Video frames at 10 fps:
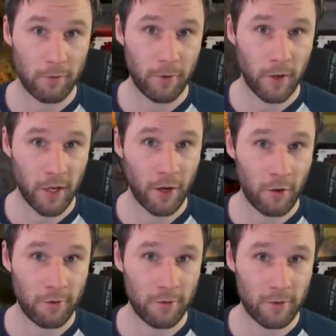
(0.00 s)
But funny
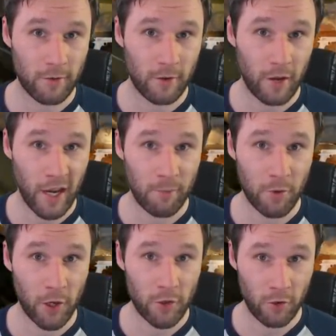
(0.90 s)
enough, I
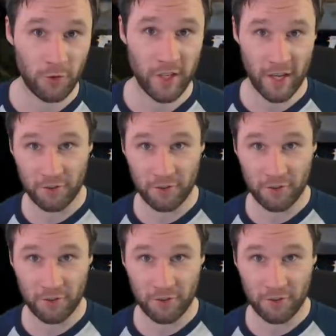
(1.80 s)
am now using the